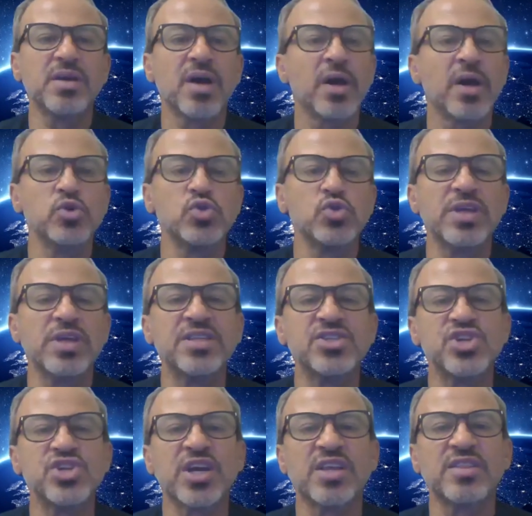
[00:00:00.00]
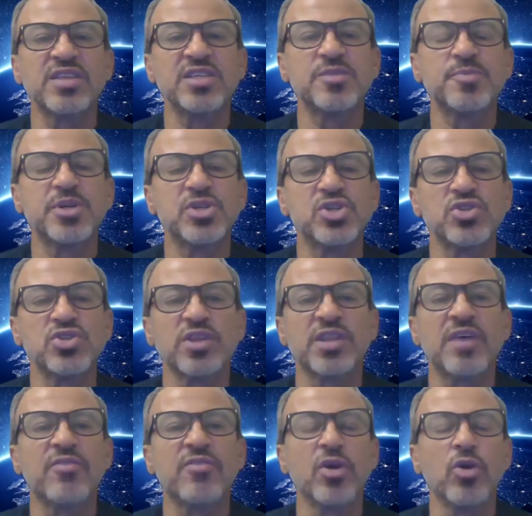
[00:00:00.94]
I usually inject these patients that
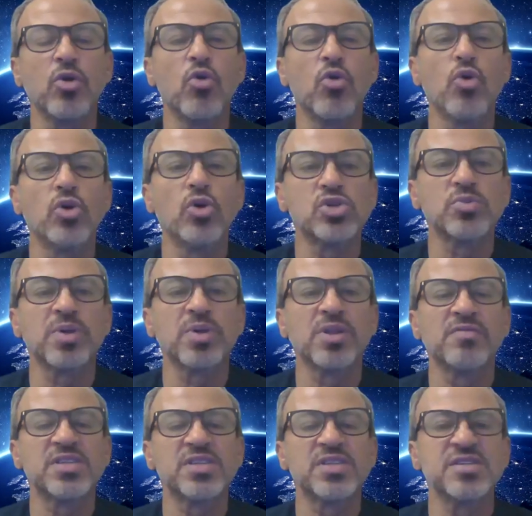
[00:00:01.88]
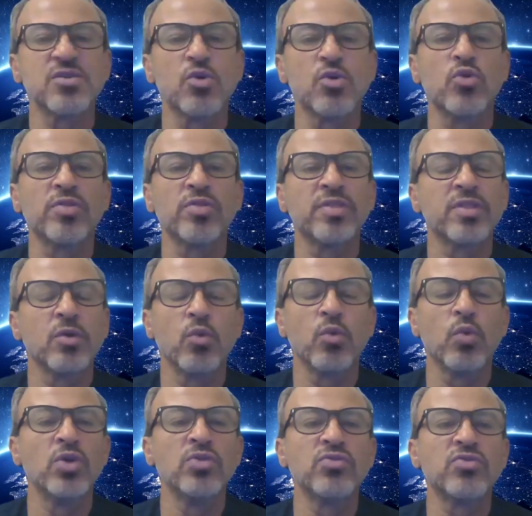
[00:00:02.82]
have engorged blood vessels or
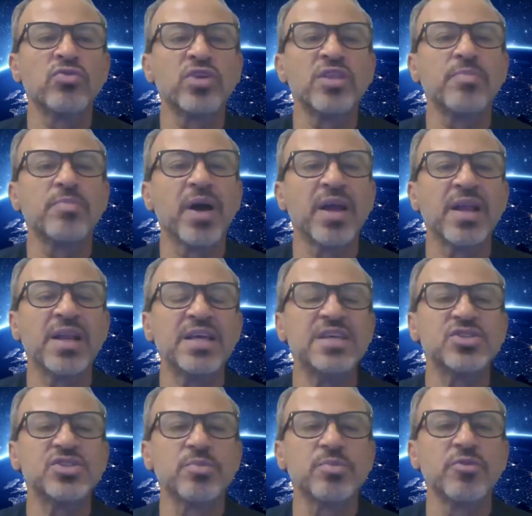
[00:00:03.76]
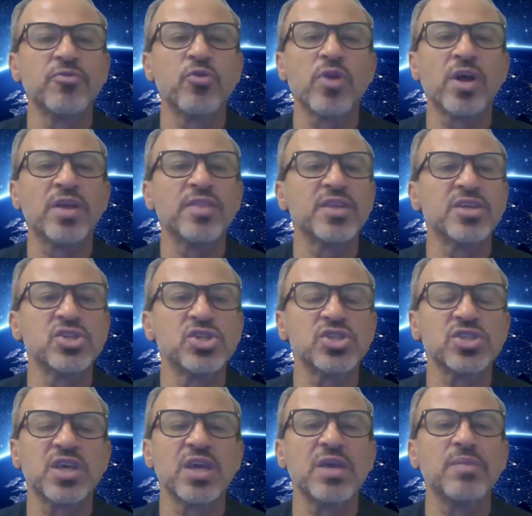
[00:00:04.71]
weren't treated by laser before and they
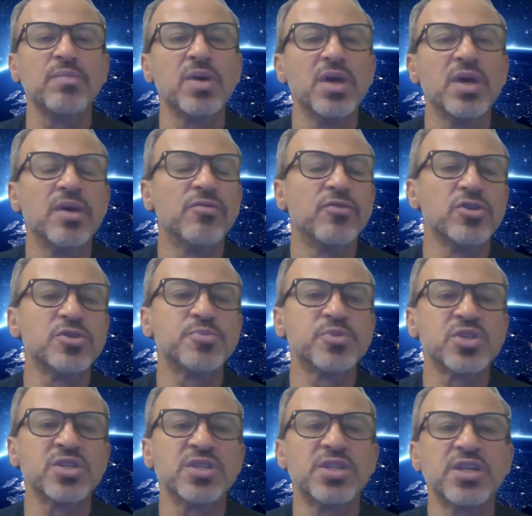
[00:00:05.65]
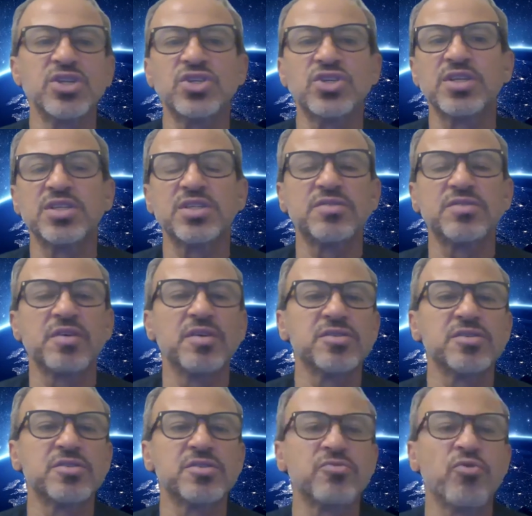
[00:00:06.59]
just came first presentation
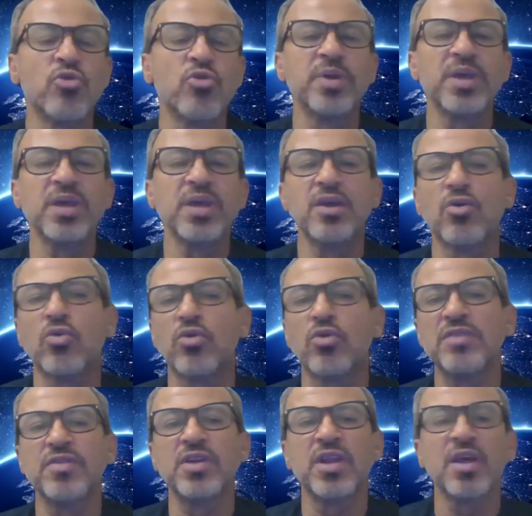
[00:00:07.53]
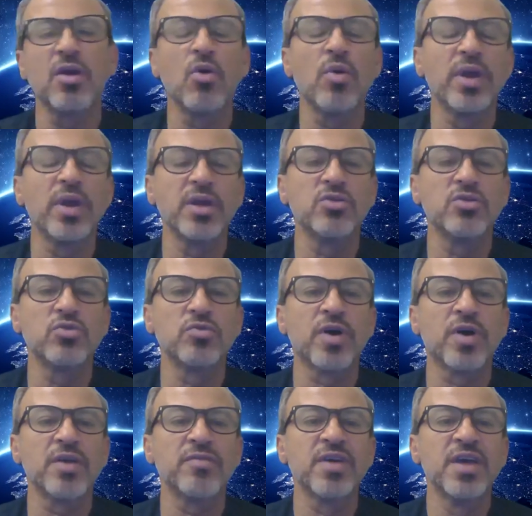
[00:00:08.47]
as 4B or even going into
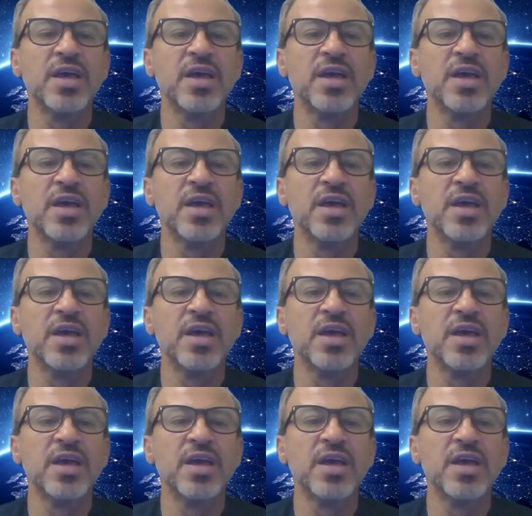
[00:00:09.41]
5.